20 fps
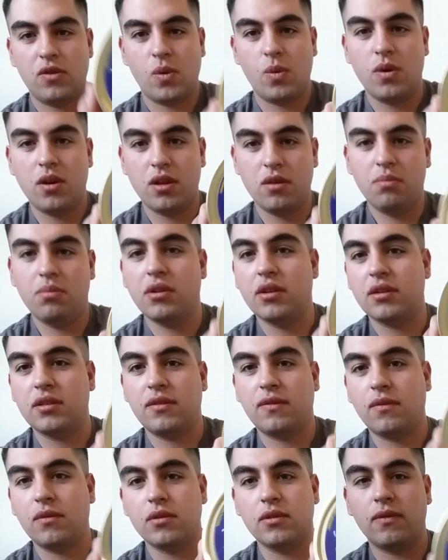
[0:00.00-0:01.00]
$20
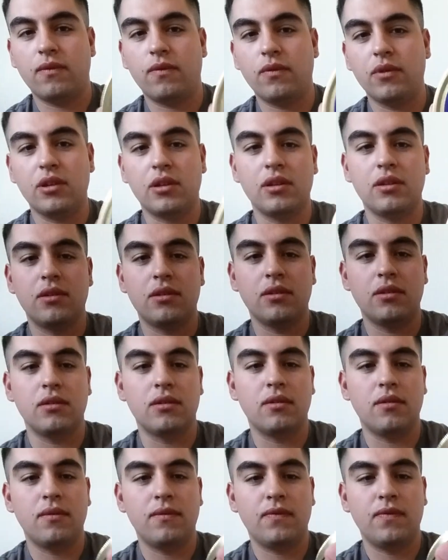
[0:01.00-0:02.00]
for a freaking
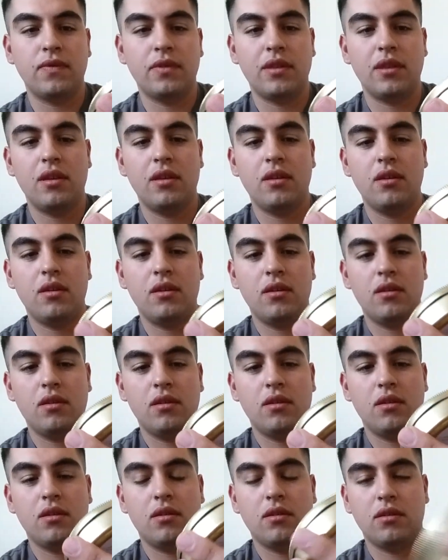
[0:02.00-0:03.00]
tin.
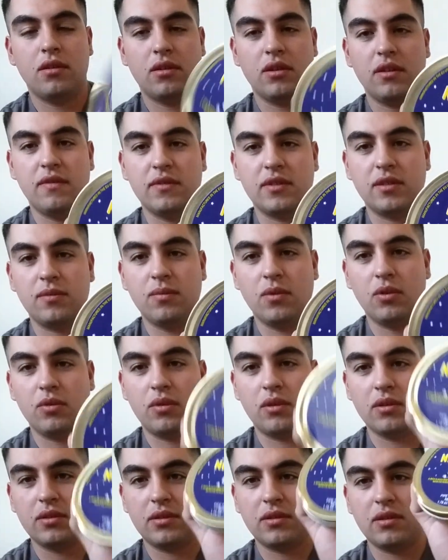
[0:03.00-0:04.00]
I haven't
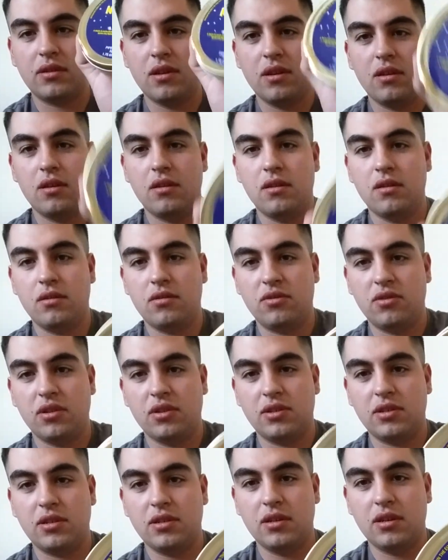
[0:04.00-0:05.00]
smoked this
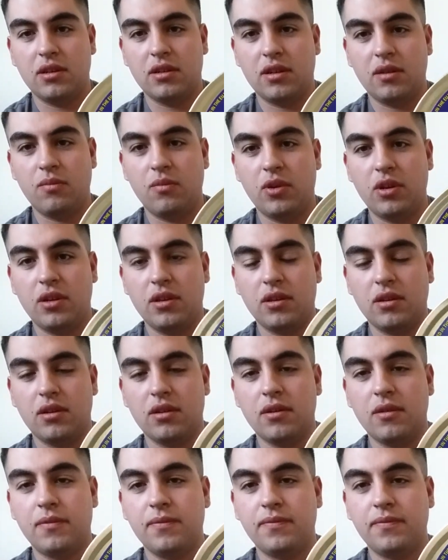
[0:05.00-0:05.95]
just yet. I'm waiting